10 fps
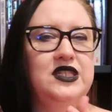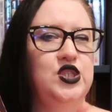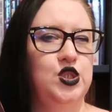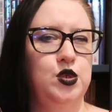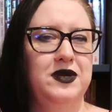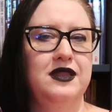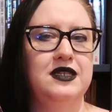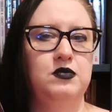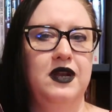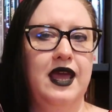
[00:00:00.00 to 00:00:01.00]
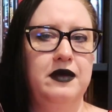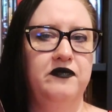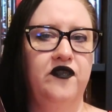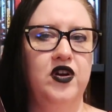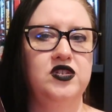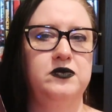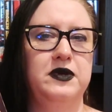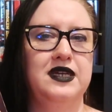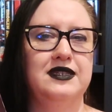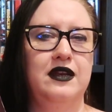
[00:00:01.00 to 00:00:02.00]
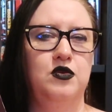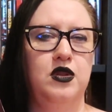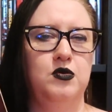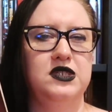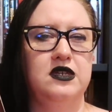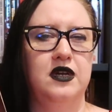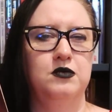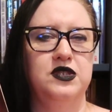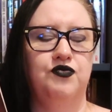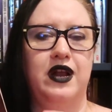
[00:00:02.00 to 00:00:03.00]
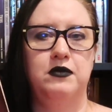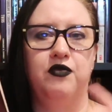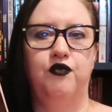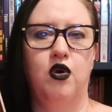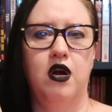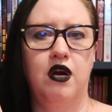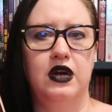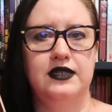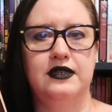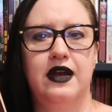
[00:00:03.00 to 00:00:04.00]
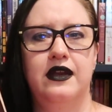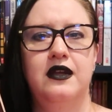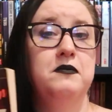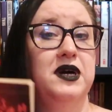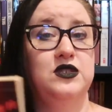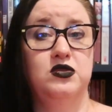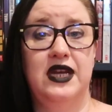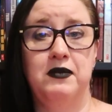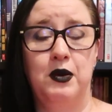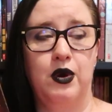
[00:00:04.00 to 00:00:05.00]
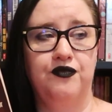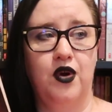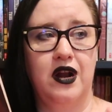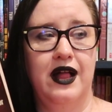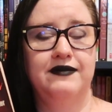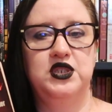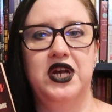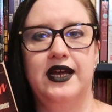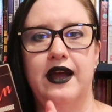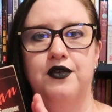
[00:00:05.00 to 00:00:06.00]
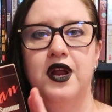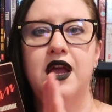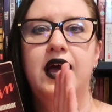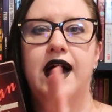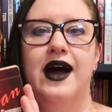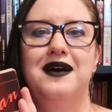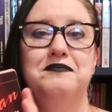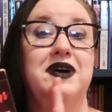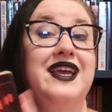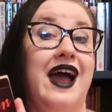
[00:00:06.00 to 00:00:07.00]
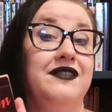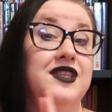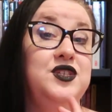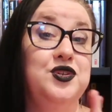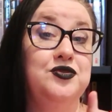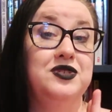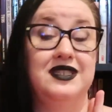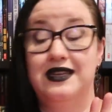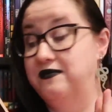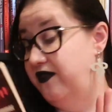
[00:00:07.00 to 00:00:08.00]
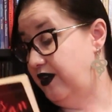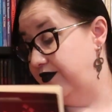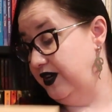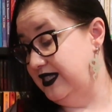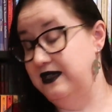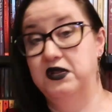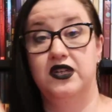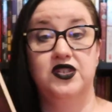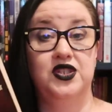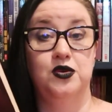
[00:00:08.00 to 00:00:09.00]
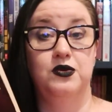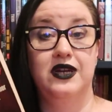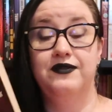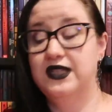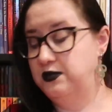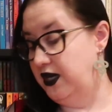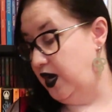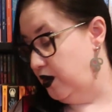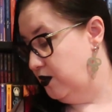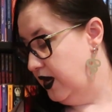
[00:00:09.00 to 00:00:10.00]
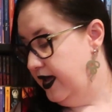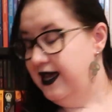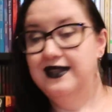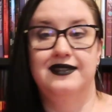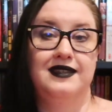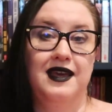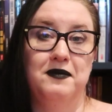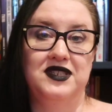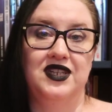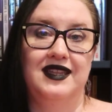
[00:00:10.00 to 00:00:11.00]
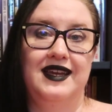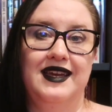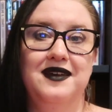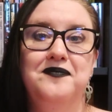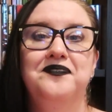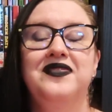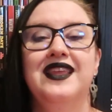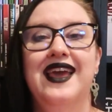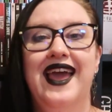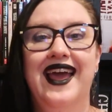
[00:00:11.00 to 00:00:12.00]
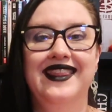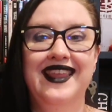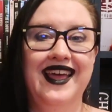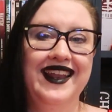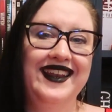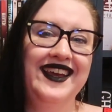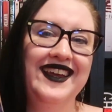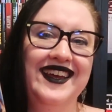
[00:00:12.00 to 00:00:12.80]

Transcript: assuming this one came first because I know Lois Duncan was writing before R.L. Stine but don't take my word for it I'll have to check it out um, but yeah the two seem very very, very similar. So we'll give this one a go and see how much I like it. And then